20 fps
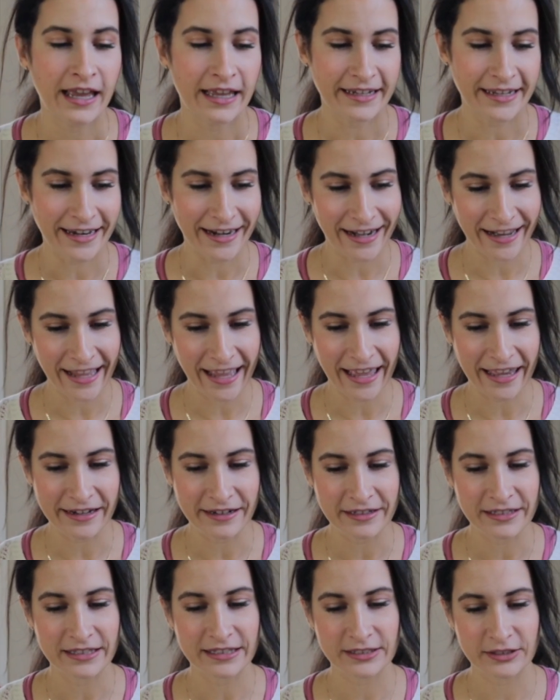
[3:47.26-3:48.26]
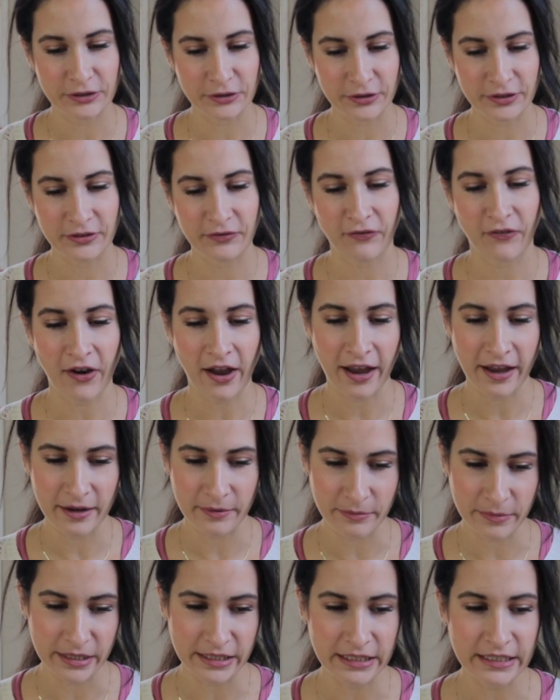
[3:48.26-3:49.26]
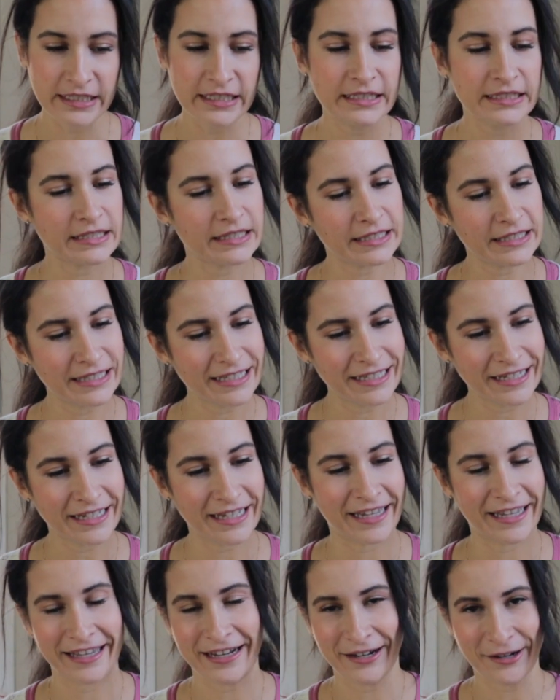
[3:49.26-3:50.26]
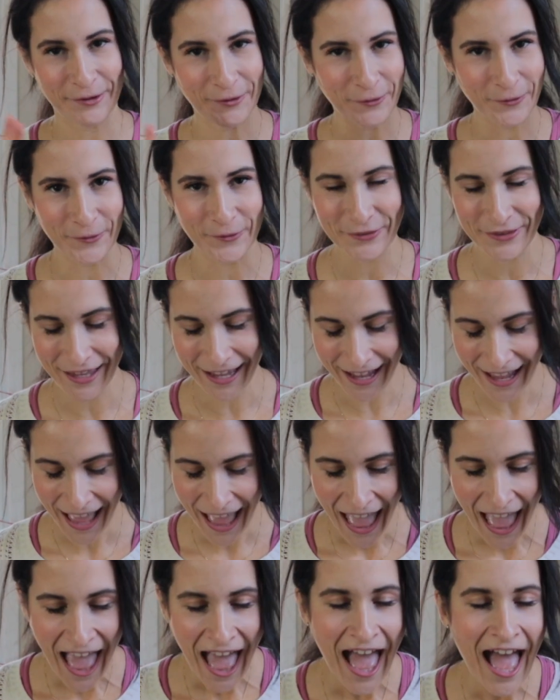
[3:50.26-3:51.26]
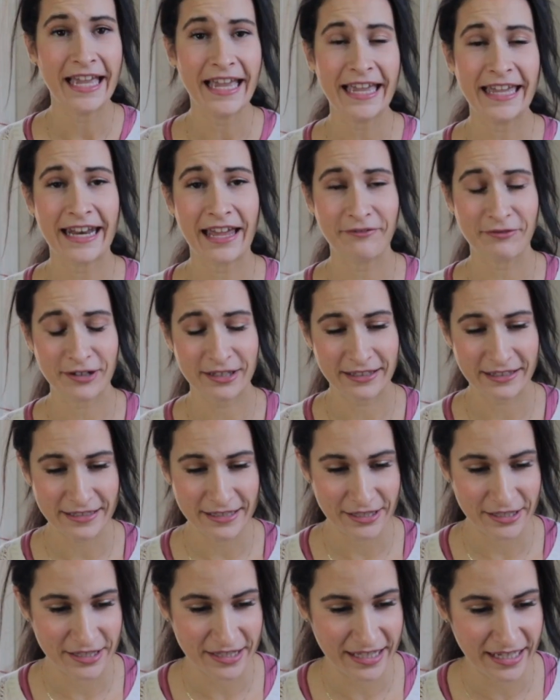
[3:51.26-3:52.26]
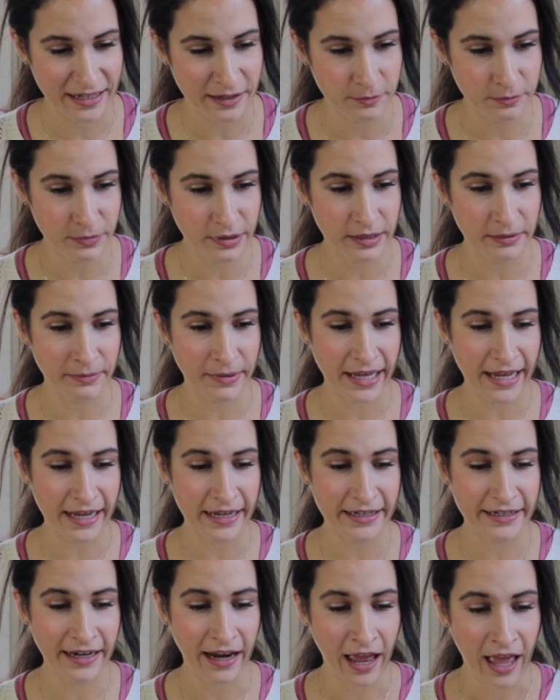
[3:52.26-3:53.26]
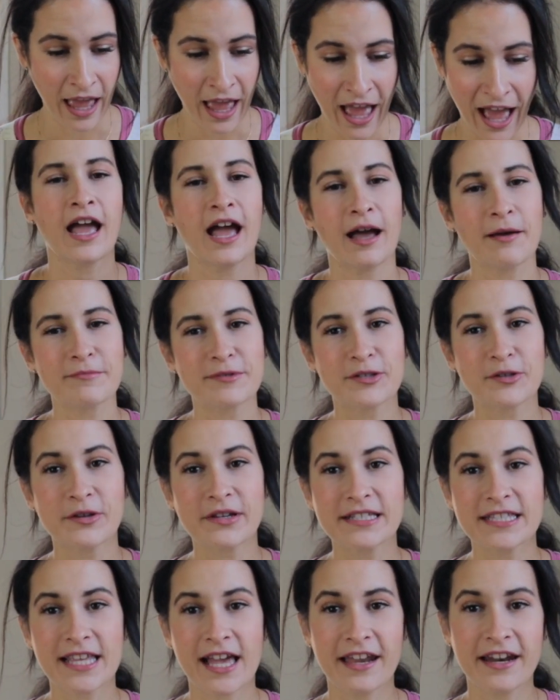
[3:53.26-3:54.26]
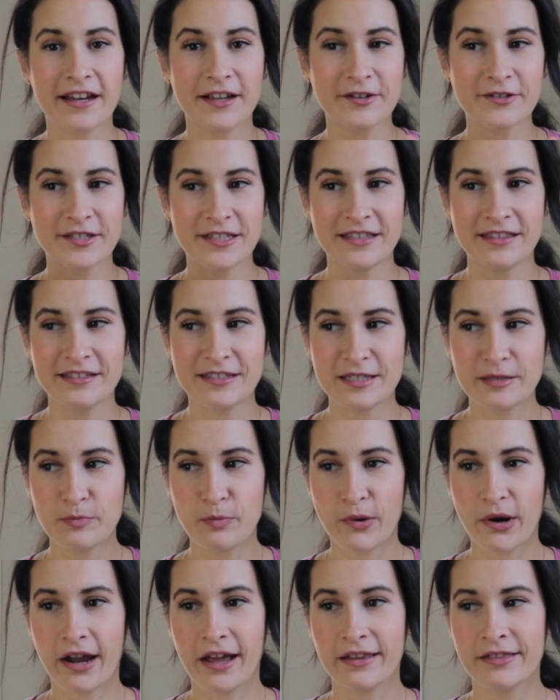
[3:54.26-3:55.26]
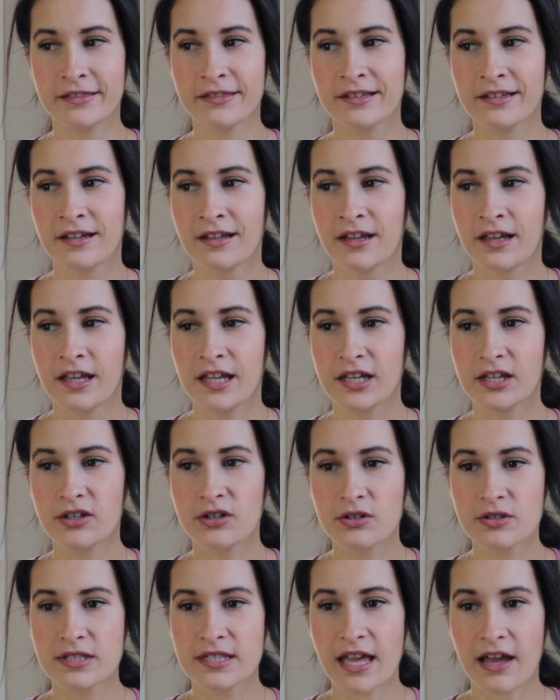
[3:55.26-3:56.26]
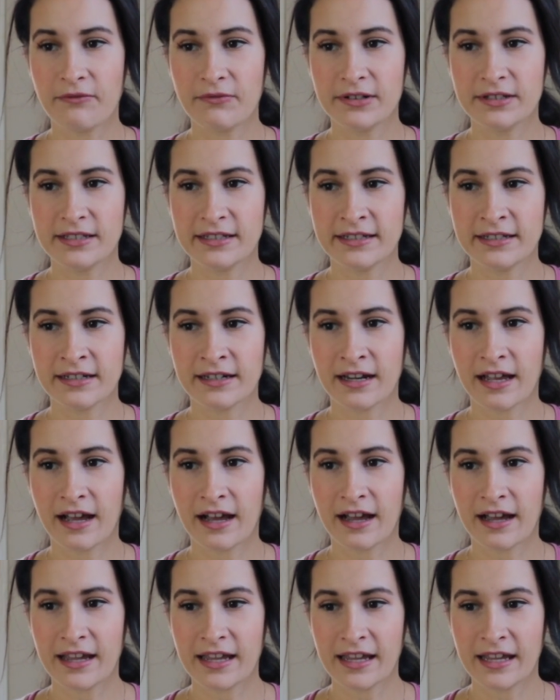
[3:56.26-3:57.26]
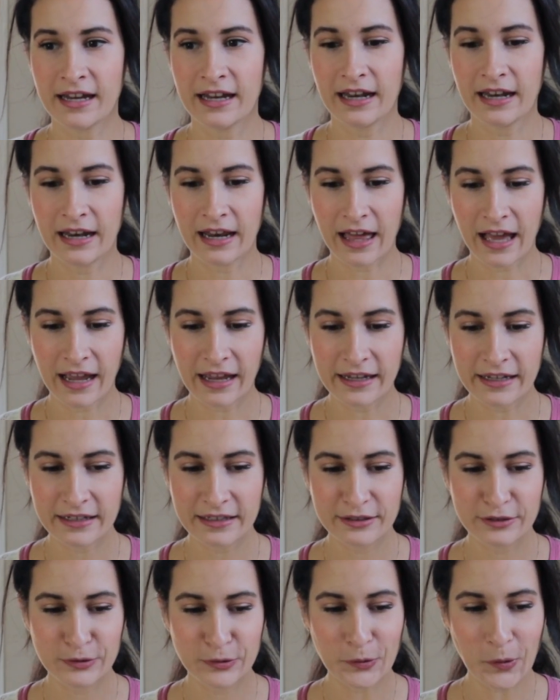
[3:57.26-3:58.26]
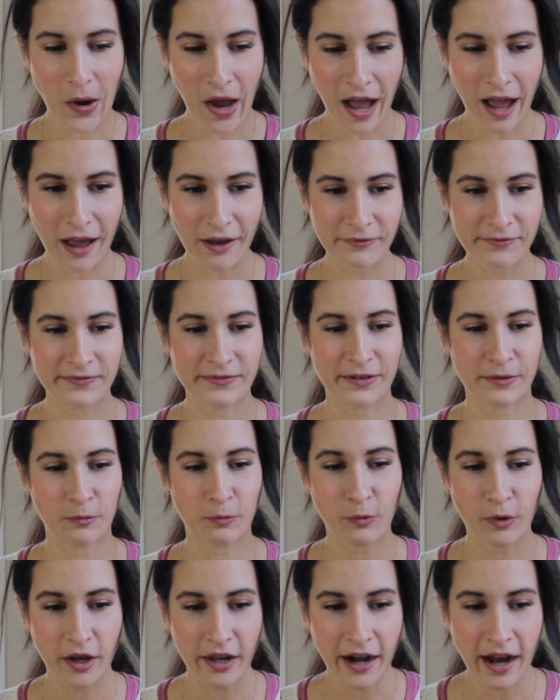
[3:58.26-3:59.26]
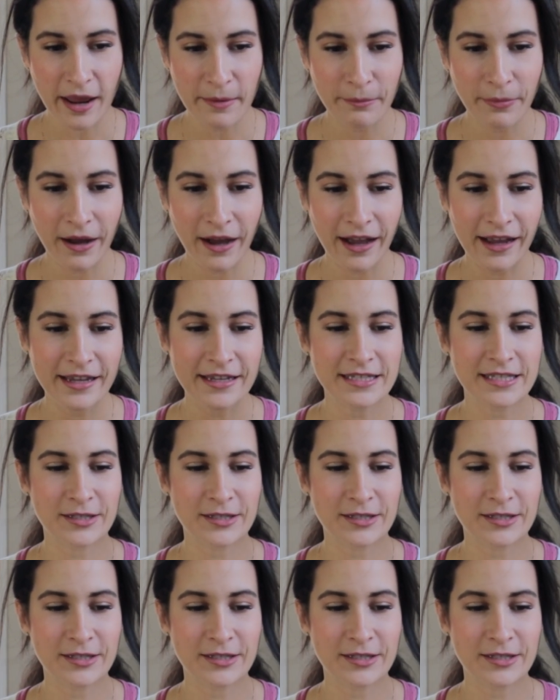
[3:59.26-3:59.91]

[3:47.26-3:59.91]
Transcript: That again, it's certified made in Italy and all that, and everything is sustainably made. I'm so excited because in this brand it goes everything I like to have in what I buy.